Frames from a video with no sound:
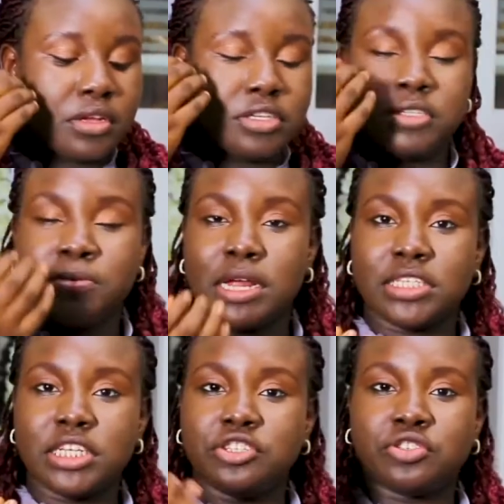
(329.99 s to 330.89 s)
The
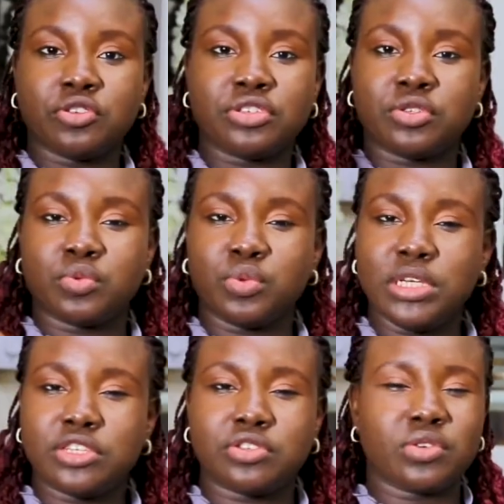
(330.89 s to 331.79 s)
plantain is so
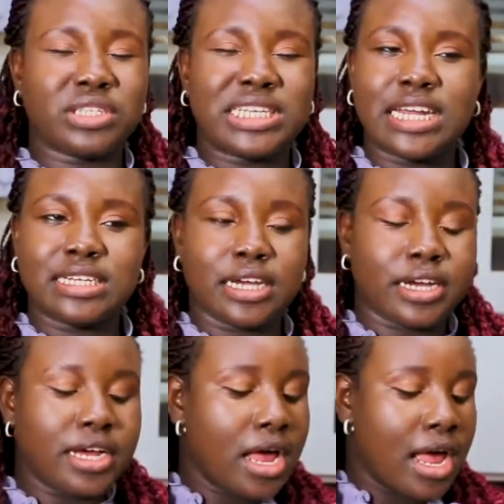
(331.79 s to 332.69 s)
sweet, so
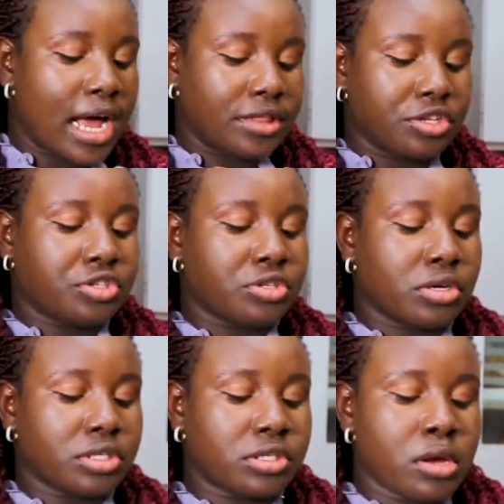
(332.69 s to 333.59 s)
tender, and the
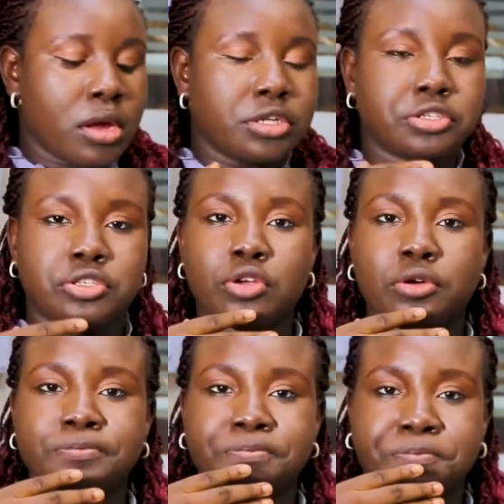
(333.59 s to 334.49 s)
sauce
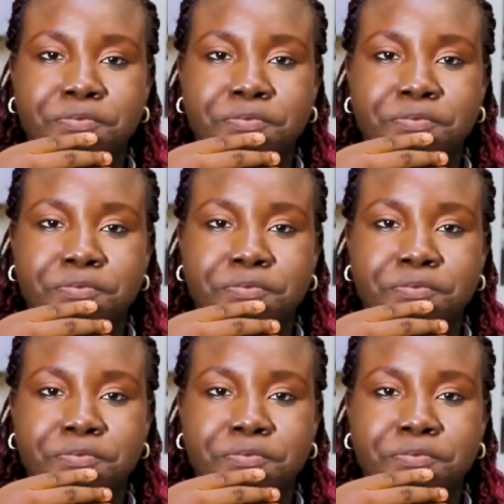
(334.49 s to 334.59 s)
so